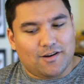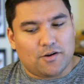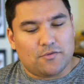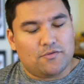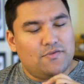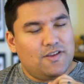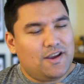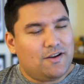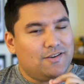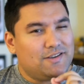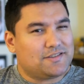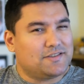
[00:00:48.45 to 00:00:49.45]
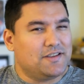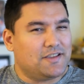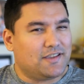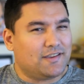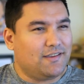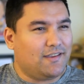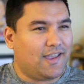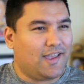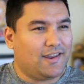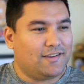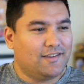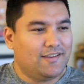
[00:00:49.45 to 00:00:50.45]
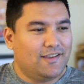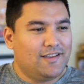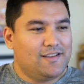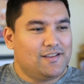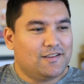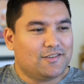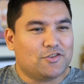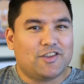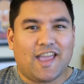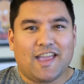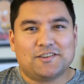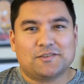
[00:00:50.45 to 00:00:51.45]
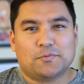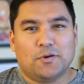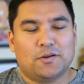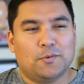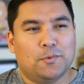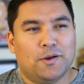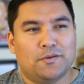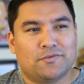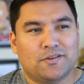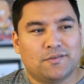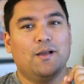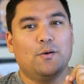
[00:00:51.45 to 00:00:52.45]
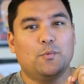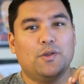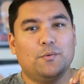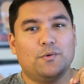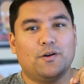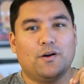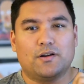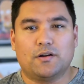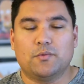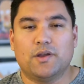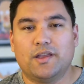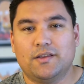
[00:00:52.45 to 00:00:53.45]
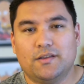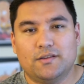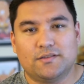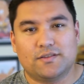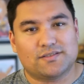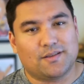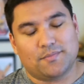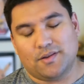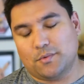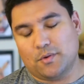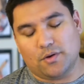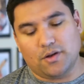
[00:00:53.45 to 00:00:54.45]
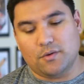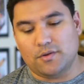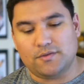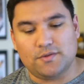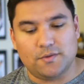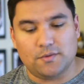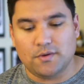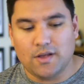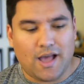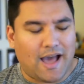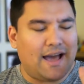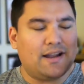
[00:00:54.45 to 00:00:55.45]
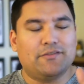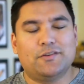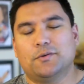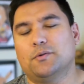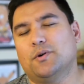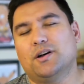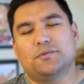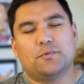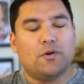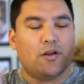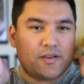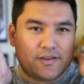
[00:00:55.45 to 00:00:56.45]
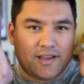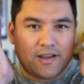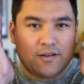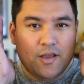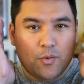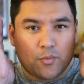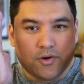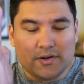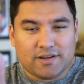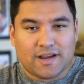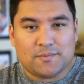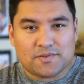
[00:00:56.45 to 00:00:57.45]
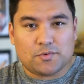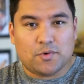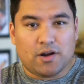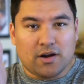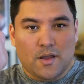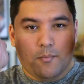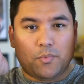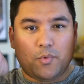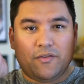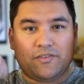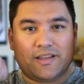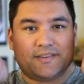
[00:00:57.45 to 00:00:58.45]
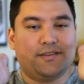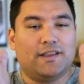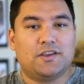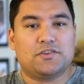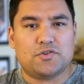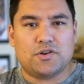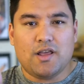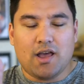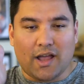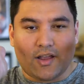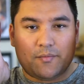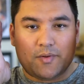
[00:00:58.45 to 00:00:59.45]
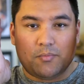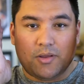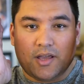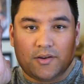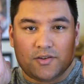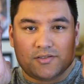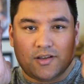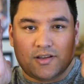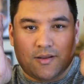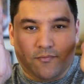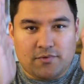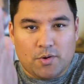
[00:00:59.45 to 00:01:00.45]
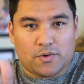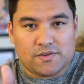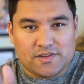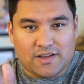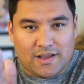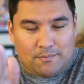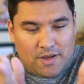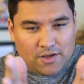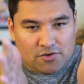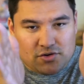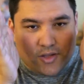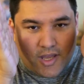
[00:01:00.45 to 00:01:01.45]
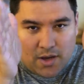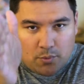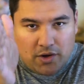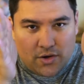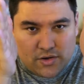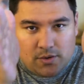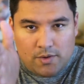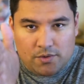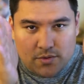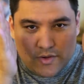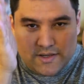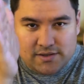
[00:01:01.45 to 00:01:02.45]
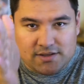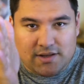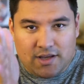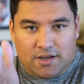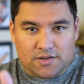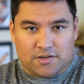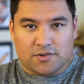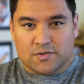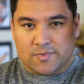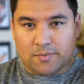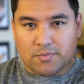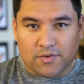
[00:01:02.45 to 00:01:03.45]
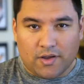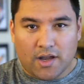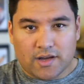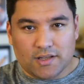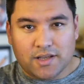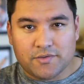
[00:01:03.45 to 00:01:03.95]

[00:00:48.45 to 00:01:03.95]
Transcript: are very sneaky and you can't just walk away from. We were on our way to something. We were going to, I don't even know what it was. We're walking down, we're in Times Square, we have destination. I got my blinders on, I'm focusing, I'm making sure, like, hey, we are going to our destination. There's people talking